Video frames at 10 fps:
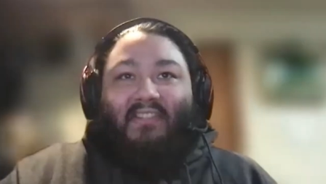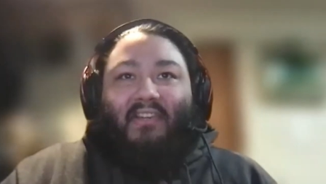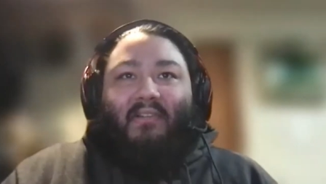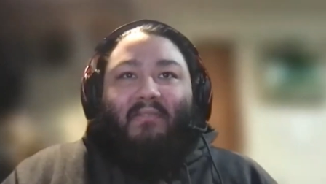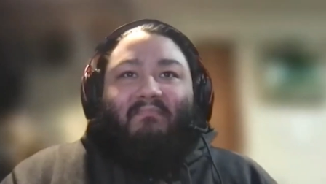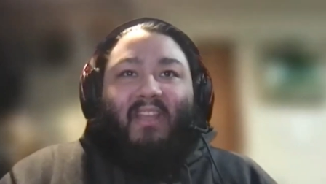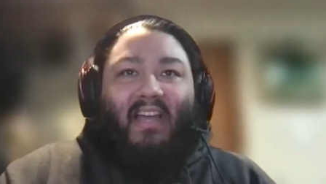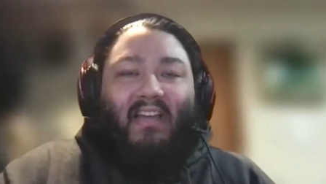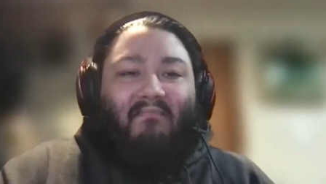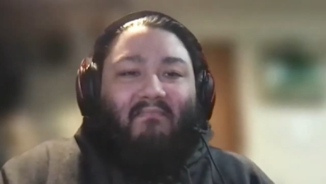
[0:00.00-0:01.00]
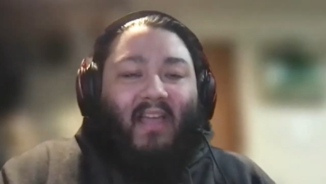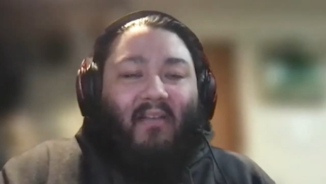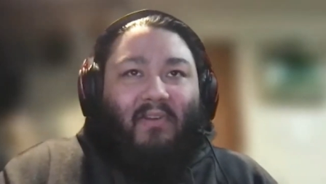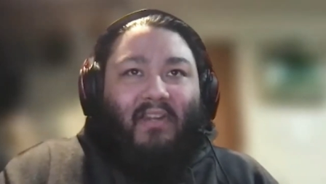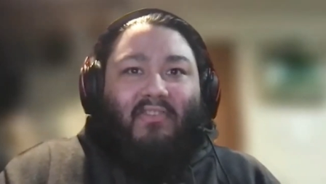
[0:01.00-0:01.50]
so uh,
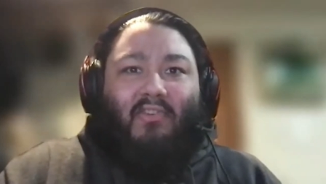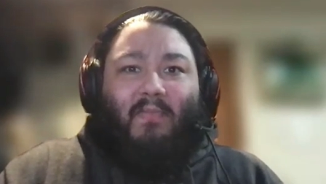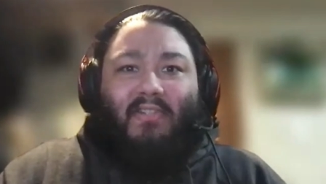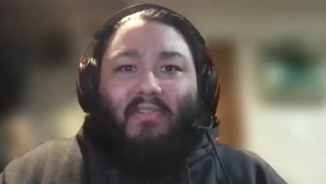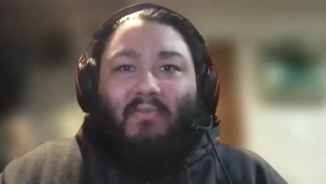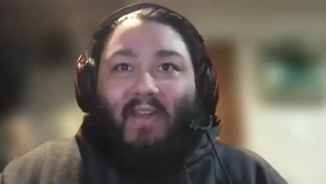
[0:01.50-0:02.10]
not really too much to write